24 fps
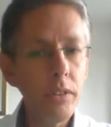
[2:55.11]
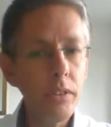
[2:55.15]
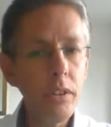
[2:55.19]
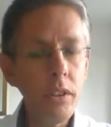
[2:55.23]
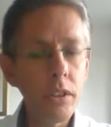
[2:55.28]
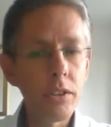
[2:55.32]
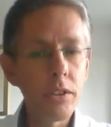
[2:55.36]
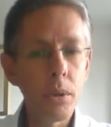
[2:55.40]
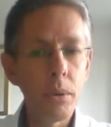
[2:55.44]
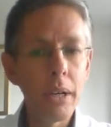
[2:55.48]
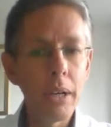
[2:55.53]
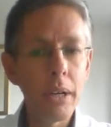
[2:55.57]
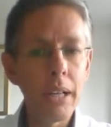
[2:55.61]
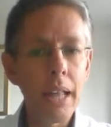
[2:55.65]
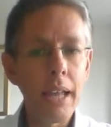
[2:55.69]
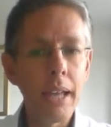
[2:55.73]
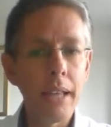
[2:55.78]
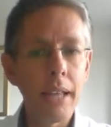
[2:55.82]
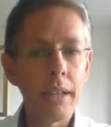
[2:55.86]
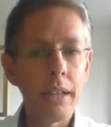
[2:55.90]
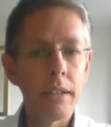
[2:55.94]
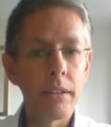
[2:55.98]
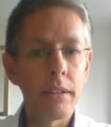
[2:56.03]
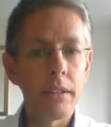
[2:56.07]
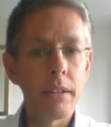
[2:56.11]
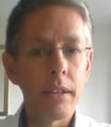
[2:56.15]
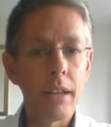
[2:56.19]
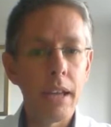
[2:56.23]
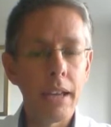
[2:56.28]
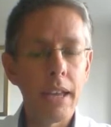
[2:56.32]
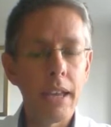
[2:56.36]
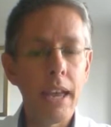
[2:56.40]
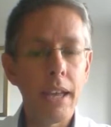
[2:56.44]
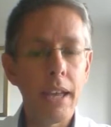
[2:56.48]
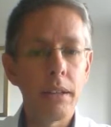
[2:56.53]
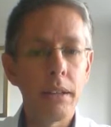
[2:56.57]
So again,
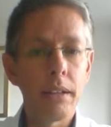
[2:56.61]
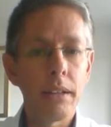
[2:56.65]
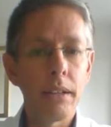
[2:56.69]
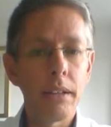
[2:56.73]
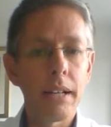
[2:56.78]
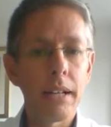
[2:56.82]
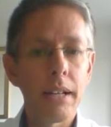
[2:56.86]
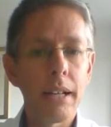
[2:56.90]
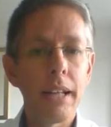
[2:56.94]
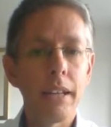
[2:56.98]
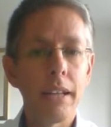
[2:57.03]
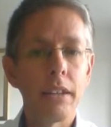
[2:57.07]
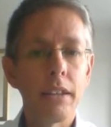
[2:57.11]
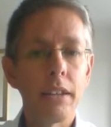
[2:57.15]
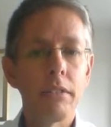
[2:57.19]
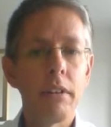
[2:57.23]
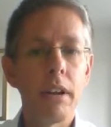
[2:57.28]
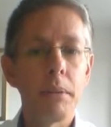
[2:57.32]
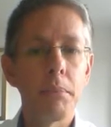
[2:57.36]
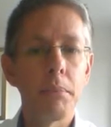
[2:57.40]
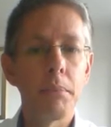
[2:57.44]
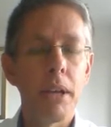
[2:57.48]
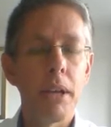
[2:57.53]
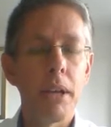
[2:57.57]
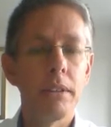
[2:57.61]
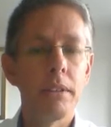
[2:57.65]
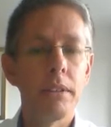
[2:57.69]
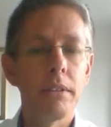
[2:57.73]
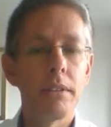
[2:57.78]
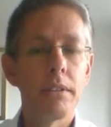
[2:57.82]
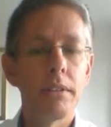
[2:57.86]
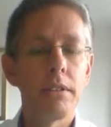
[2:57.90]
click the red button